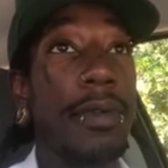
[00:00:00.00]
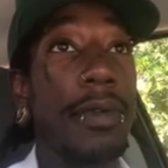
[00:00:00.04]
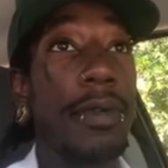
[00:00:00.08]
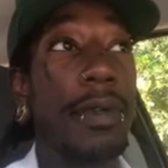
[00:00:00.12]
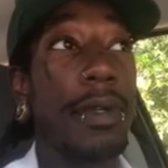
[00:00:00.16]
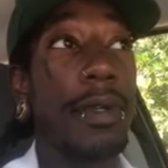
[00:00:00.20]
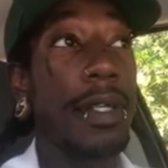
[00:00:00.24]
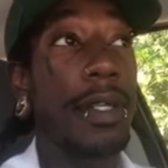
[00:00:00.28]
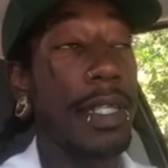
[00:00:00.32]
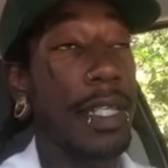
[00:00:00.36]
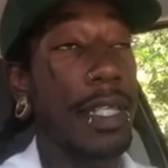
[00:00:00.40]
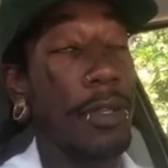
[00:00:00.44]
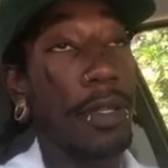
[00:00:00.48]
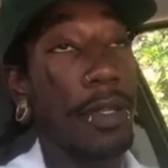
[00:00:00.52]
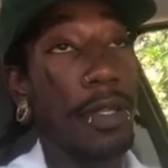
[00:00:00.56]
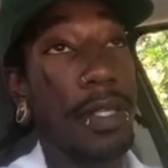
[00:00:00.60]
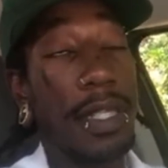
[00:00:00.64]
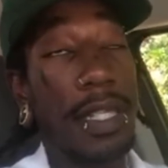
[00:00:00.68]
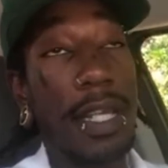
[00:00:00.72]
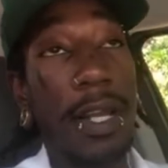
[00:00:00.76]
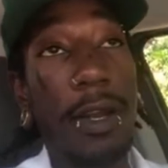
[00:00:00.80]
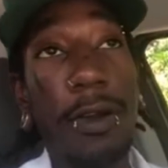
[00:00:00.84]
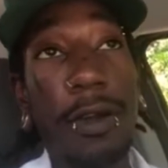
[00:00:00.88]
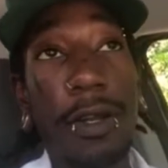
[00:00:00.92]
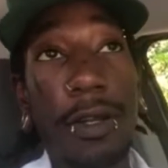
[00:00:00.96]
Because there's a
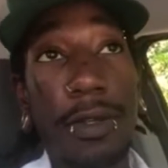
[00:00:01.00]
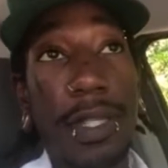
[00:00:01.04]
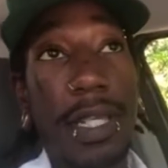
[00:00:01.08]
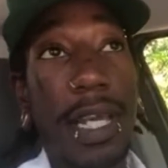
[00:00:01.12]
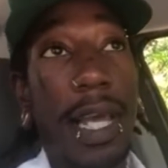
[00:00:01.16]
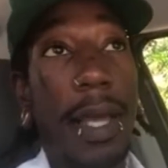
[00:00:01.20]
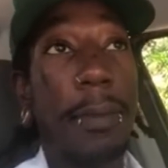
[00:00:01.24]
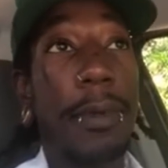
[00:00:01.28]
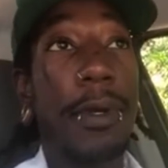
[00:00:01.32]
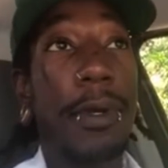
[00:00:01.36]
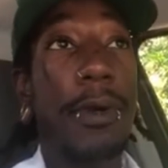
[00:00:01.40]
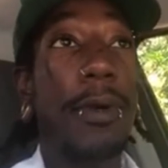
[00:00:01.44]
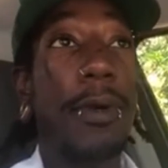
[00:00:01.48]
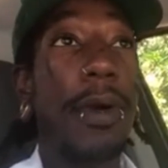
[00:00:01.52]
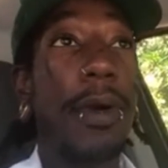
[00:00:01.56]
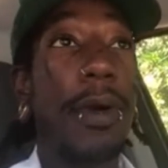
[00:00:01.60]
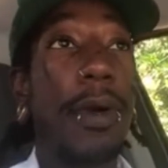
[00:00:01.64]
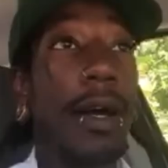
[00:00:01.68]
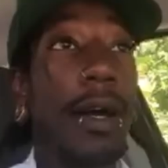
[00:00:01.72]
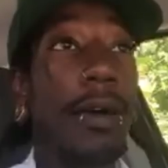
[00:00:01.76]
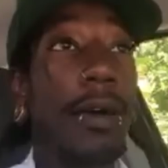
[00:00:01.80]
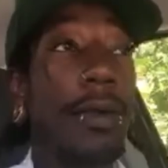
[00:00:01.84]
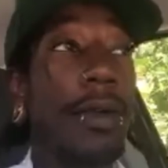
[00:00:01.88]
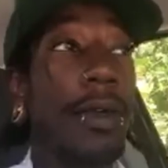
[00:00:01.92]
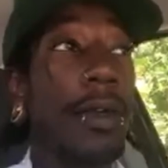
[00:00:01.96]
stereotype going
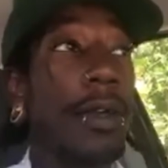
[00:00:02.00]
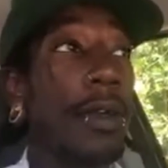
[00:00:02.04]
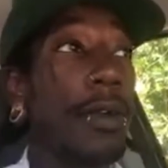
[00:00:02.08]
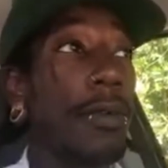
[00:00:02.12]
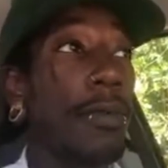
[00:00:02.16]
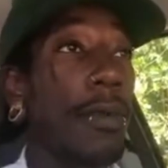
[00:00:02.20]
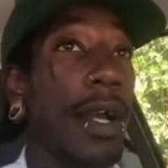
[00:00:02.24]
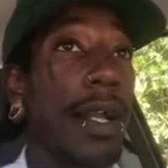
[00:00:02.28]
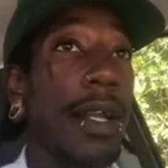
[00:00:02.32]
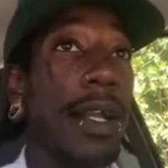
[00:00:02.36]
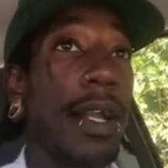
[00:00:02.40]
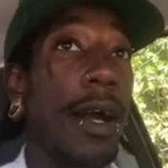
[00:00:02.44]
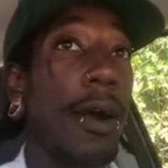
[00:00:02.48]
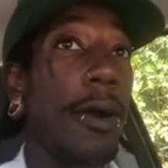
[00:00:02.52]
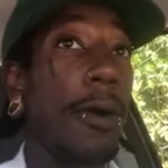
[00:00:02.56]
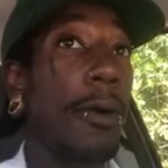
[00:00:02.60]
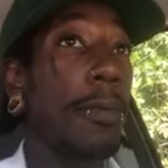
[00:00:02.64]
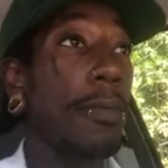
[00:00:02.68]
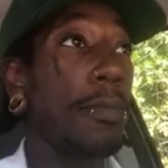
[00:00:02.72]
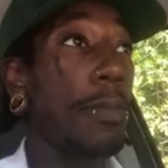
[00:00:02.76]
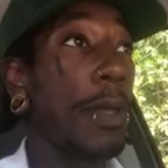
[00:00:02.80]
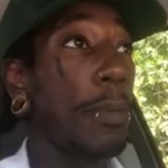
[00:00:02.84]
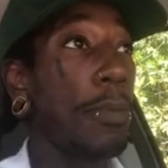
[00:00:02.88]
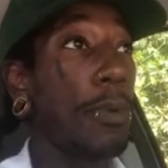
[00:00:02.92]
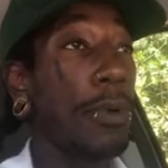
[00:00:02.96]
out right
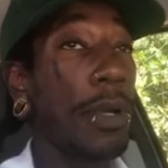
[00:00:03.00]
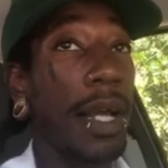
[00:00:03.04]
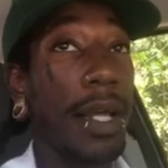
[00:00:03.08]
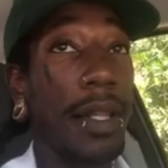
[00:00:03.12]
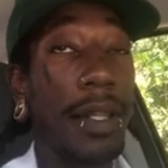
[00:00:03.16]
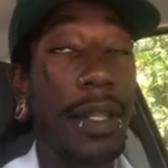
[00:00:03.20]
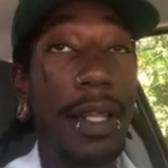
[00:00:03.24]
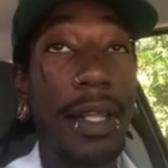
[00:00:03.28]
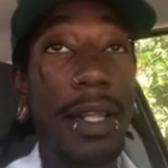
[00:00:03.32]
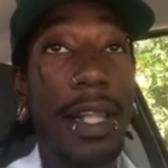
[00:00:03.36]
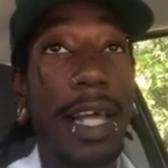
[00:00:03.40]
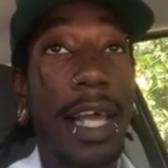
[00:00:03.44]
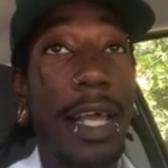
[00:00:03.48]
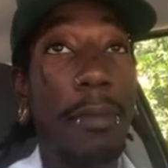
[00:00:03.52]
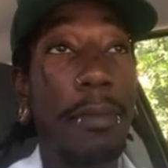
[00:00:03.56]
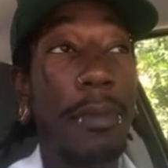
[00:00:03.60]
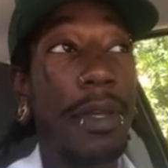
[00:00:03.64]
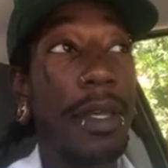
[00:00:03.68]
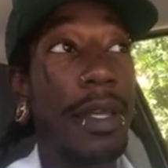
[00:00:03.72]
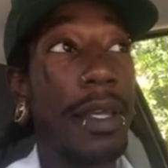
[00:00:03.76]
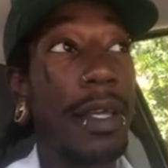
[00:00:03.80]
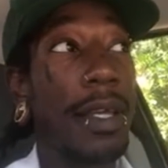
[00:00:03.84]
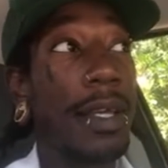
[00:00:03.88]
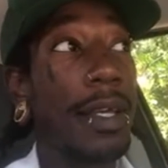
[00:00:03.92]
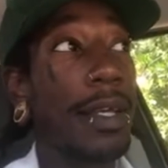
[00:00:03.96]
now, people that look like
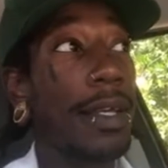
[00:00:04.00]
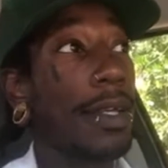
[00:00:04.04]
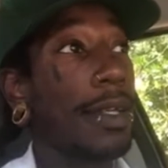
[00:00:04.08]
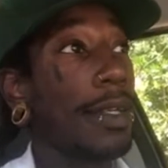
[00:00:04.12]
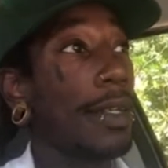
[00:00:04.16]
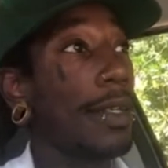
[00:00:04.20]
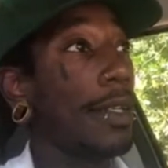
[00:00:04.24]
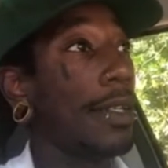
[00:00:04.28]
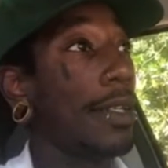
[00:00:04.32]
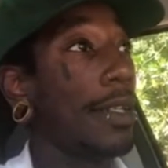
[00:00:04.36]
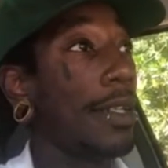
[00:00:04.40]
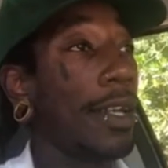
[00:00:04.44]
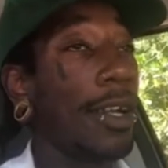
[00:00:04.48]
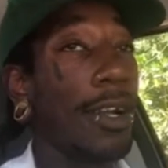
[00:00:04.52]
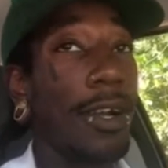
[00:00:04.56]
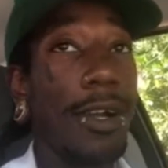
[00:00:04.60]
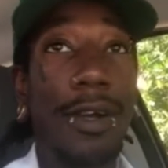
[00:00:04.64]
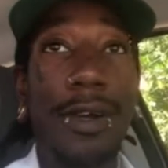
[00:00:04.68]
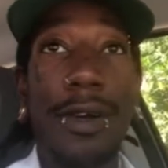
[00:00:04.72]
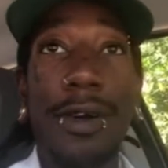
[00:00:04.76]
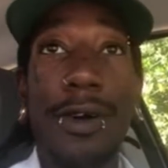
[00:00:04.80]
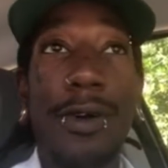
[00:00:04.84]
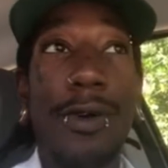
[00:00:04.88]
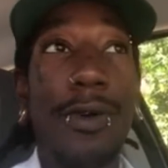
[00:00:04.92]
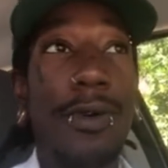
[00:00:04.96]
me and
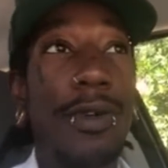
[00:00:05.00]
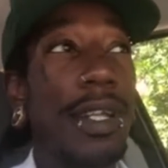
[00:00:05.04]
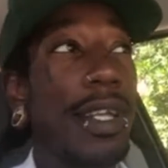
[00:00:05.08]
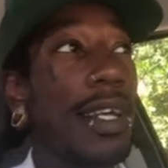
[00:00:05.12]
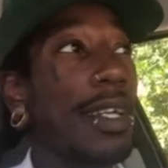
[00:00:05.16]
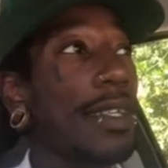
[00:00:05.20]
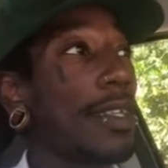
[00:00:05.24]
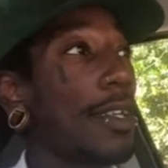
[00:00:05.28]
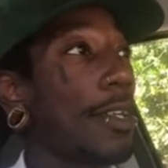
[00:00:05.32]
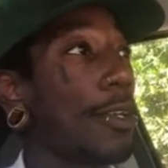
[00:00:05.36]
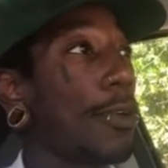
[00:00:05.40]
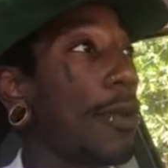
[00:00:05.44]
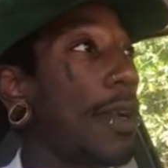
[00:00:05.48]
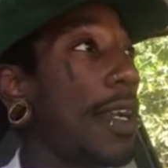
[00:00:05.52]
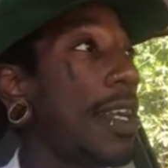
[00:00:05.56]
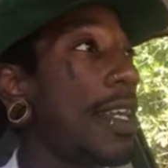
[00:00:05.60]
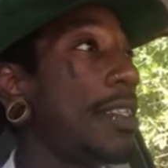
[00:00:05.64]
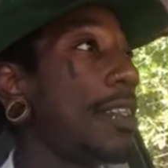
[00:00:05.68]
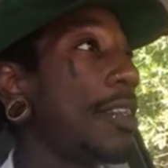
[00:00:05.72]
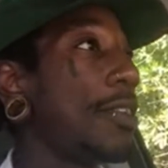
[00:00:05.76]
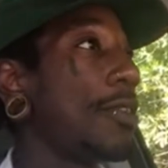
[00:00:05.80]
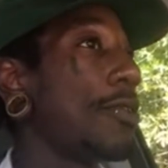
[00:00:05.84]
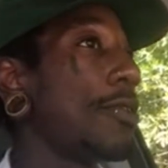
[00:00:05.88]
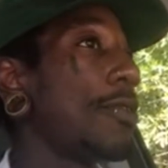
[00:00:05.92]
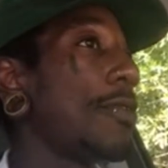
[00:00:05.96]
they're, oh, that's a
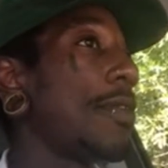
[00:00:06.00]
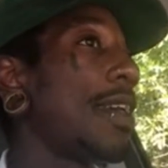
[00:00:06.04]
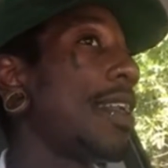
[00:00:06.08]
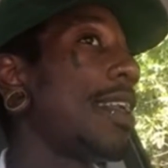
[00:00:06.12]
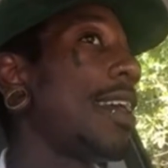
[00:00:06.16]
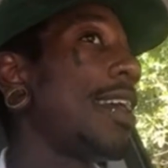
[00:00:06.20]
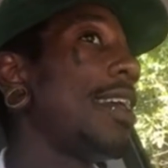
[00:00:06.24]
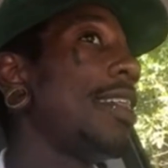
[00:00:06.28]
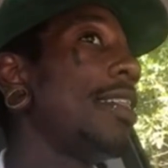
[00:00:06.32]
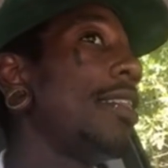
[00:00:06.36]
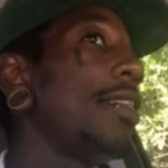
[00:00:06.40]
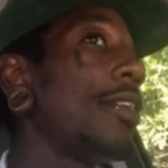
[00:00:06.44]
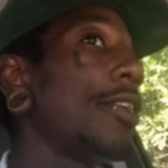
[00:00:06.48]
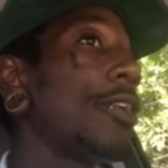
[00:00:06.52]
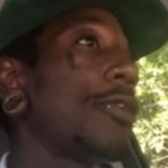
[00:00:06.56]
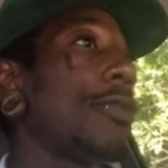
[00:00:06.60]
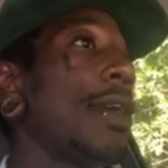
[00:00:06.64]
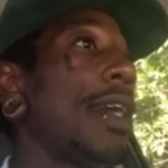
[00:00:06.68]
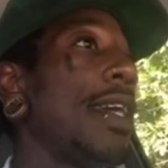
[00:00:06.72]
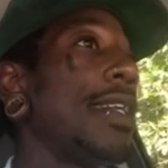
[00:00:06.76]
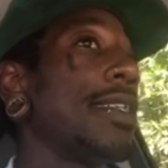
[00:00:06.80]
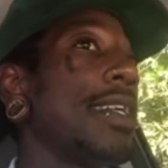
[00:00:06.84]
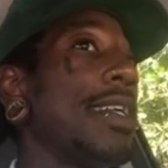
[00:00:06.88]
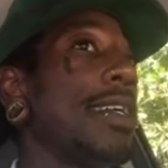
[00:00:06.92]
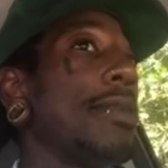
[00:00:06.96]
crazy dude right there. He look
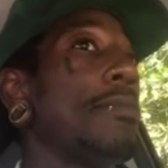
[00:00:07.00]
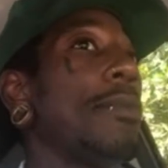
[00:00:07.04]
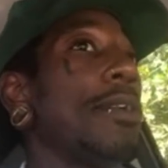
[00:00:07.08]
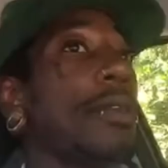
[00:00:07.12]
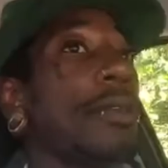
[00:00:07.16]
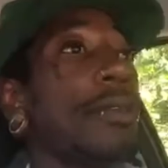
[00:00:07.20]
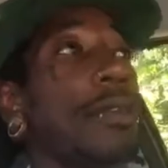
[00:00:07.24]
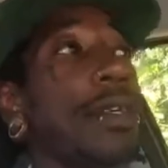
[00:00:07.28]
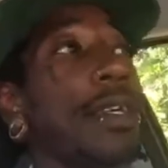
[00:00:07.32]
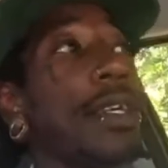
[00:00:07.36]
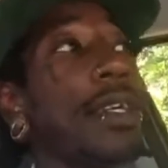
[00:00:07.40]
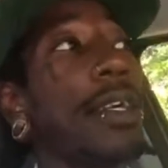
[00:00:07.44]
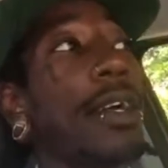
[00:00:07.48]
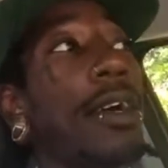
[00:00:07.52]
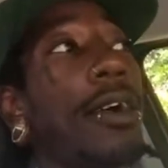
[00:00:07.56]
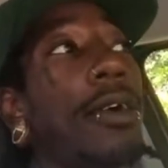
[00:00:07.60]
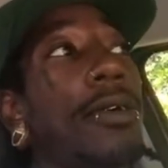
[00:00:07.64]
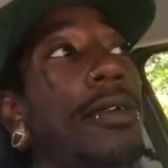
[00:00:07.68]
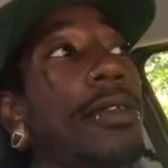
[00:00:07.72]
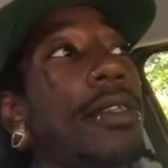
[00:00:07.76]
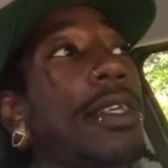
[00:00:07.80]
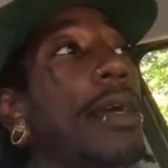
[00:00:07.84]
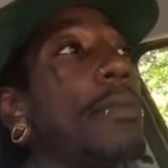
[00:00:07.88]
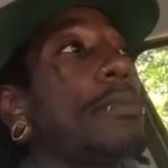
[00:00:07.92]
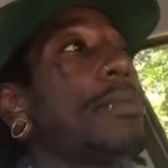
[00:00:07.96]
crazy. He must did all
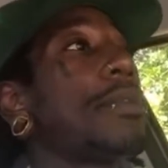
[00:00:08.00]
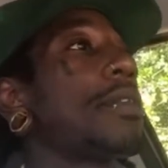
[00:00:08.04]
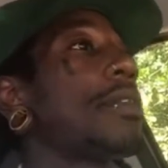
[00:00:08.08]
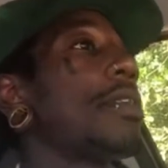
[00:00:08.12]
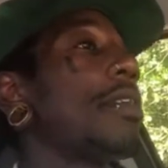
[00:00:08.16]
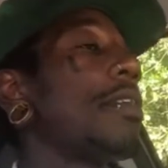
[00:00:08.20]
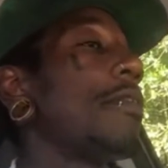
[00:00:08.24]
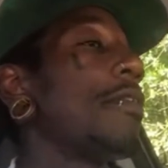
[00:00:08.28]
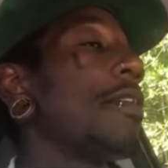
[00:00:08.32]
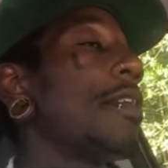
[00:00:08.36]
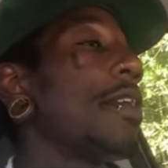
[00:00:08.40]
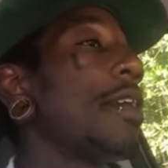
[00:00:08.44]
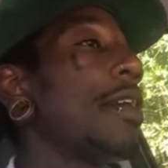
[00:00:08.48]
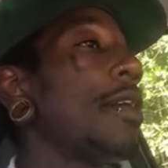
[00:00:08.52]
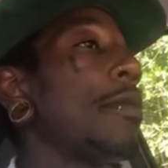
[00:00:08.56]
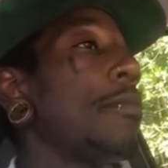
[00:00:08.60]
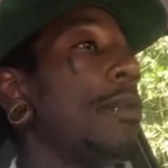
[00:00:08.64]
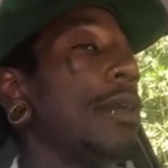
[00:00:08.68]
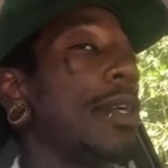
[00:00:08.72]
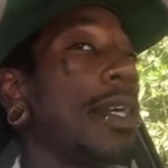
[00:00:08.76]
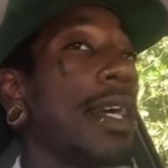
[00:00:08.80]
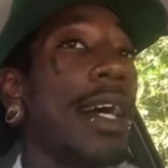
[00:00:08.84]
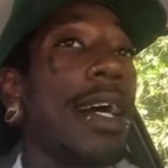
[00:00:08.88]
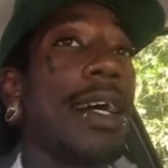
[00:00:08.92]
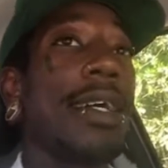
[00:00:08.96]
the type of stuff.
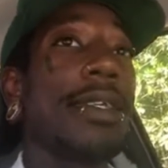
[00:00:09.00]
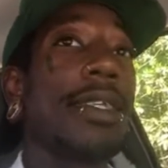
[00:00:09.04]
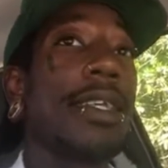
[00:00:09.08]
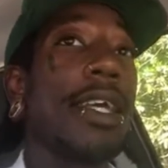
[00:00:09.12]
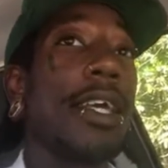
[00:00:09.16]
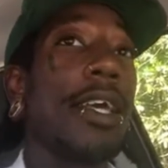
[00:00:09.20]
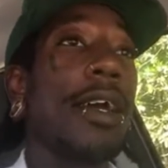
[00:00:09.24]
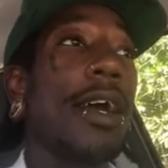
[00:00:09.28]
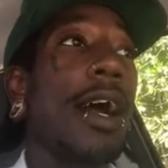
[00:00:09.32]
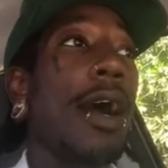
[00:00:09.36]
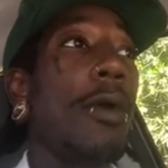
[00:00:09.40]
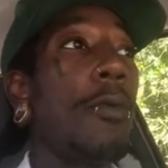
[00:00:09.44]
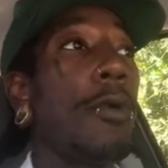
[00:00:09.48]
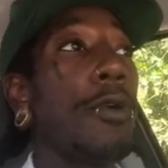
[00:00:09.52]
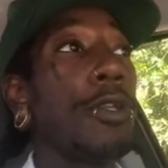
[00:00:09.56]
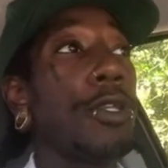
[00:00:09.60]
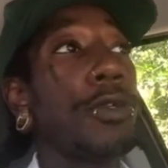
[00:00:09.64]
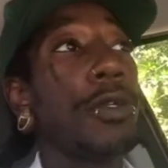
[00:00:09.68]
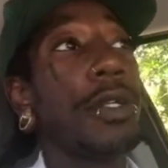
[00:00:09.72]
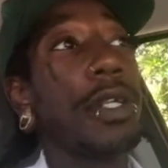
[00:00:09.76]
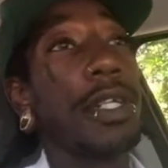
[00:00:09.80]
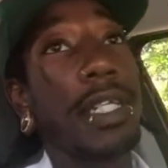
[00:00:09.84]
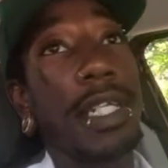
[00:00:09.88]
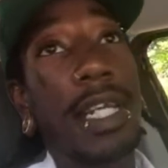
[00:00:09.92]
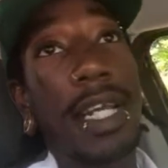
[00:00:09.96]
But God said, I want you
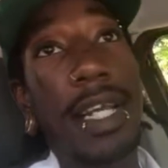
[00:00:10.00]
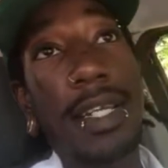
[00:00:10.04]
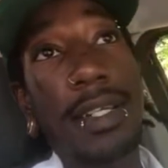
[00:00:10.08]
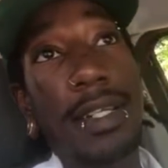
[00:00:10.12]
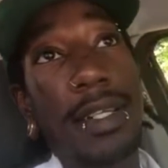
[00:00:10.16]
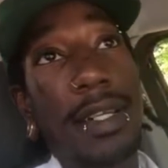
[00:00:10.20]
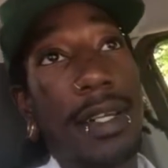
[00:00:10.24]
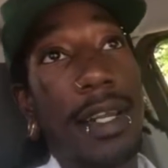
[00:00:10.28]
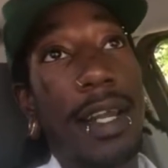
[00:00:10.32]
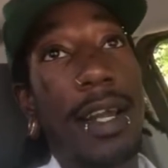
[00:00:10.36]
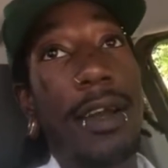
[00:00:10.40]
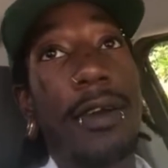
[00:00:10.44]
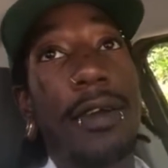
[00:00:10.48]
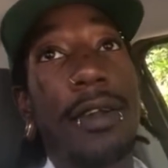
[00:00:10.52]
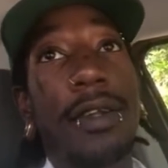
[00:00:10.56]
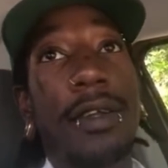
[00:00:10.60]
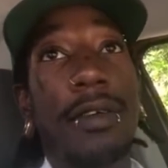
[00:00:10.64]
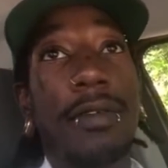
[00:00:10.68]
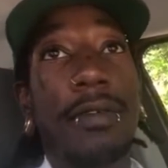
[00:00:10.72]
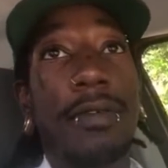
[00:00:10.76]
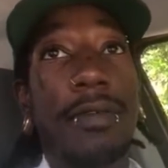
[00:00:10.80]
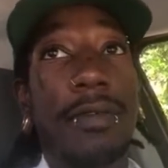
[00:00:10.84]
to change the narrative.